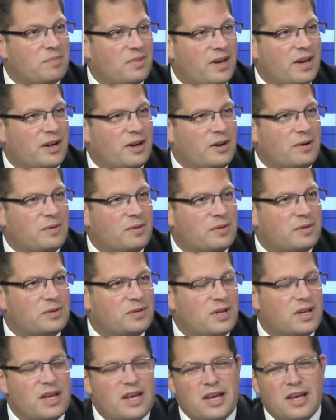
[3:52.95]
You know,
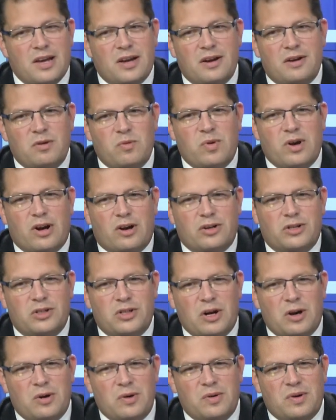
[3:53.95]
we are
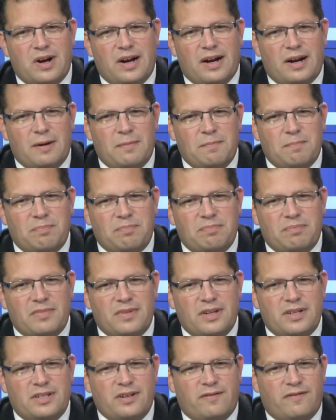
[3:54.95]
so
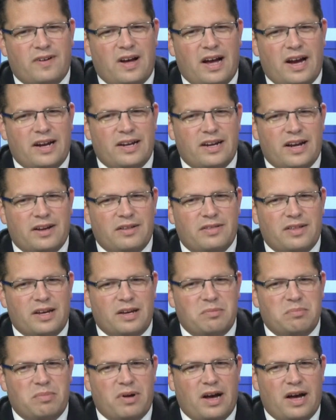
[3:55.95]
defined, I
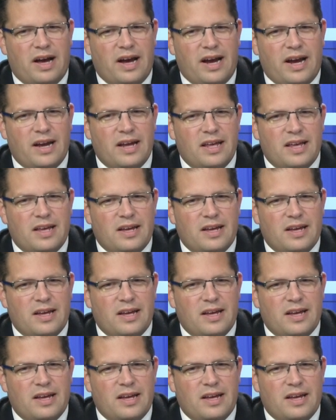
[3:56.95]
think, by,